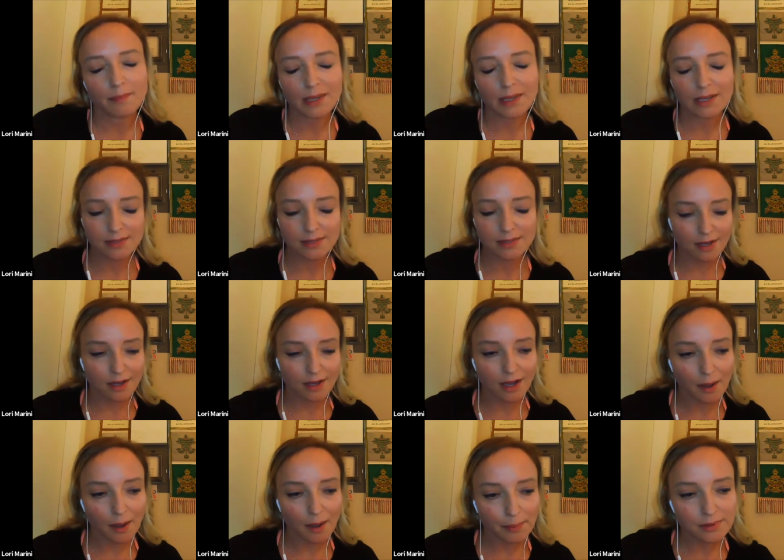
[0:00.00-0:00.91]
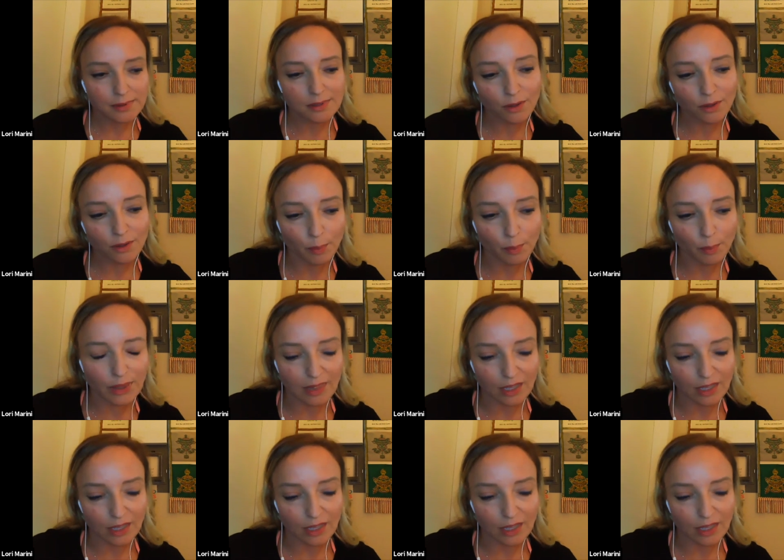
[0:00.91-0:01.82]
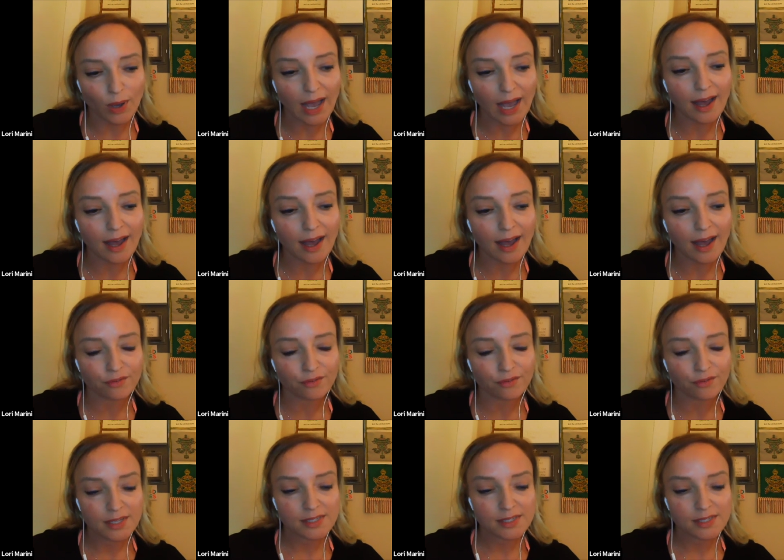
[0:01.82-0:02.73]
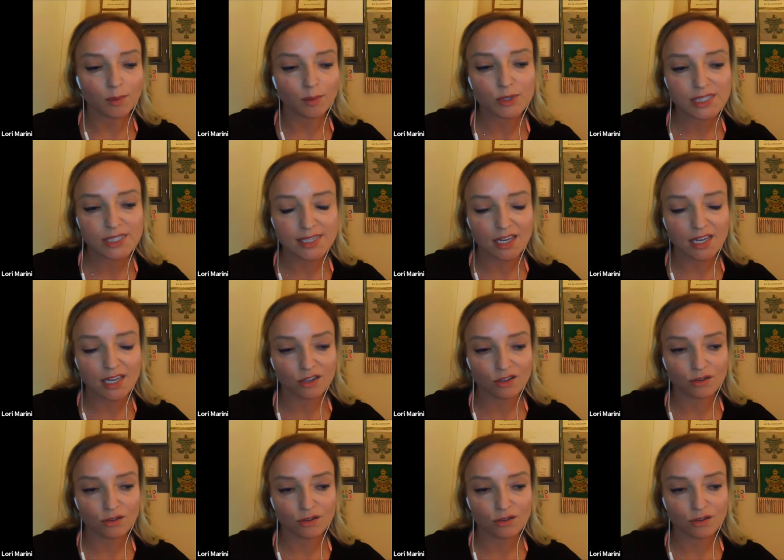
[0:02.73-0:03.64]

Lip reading: Because up until the point that you have someone say to you,